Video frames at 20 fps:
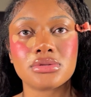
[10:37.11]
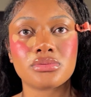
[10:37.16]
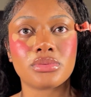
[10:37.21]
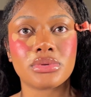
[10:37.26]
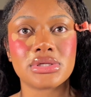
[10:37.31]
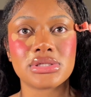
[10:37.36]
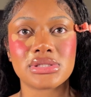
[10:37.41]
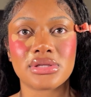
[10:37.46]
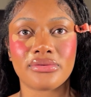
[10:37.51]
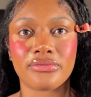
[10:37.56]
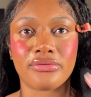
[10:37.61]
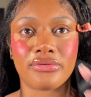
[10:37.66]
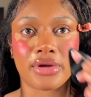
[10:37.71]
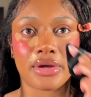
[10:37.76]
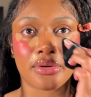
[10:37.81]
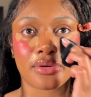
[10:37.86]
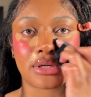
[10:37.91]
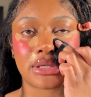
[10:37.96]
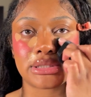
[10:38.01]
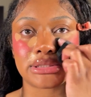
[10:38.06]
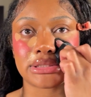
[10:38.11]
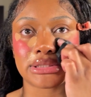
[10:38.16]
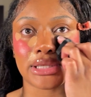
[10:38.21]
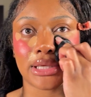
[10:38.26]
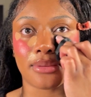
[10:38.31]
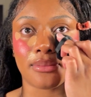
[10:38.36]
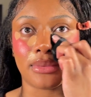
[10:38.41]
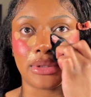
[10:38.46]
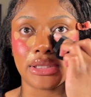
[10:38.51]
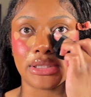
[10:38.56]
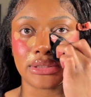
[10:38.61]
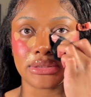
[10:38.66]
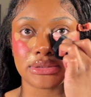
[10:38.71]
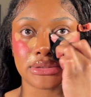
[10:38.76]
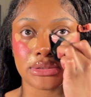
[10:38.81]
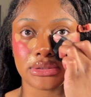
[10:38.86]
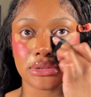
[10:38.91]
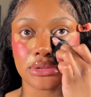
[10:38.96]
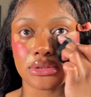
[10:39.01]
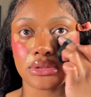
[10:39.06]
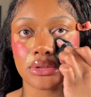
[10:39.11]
was a very seamless